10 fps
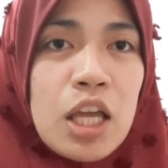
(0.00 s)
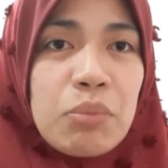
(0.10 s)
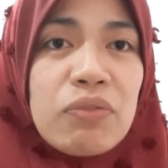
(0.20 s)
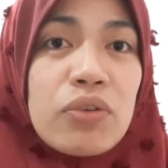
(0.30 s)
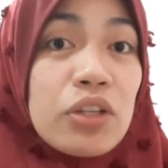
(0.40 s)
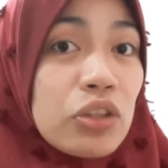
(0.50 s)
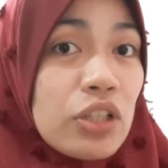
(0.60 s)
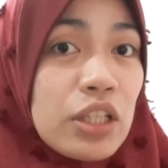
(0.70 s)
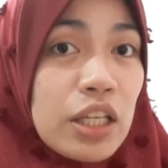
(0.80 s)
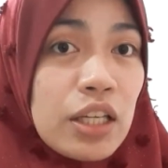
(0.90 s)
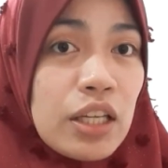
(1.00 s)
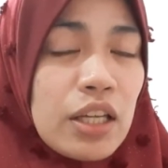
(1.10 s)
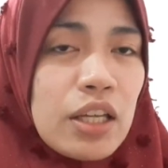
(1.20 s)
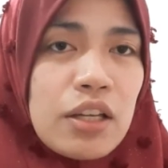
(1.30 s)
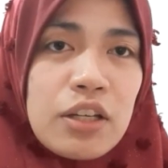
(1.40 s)
before returning
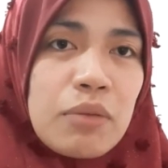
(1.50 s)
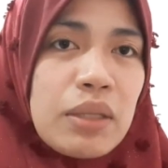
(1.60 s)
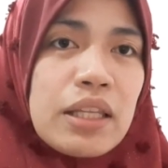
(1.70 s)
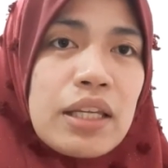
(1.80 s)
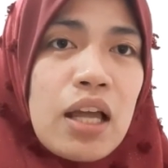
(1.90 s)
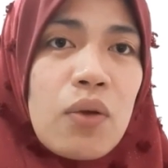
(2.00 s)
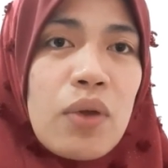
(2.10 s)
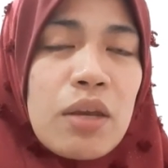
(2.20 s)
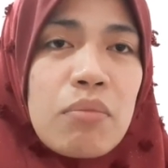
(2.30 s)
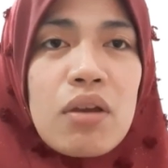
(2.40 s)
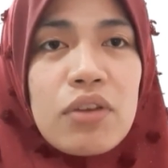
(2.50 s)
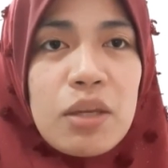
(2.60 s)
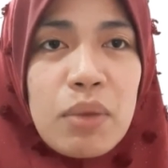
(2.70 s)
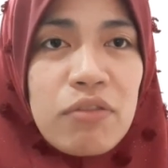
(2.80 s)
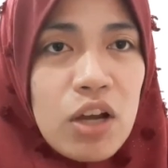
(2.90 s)
here in Mindanao and
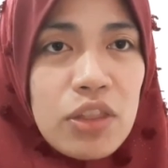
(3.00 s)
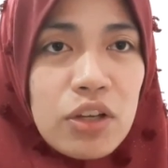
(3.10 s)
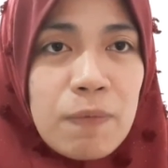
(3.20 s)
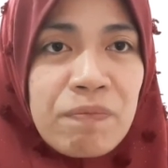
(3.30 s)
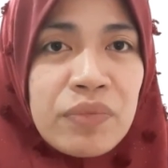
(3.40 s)
marrying my father.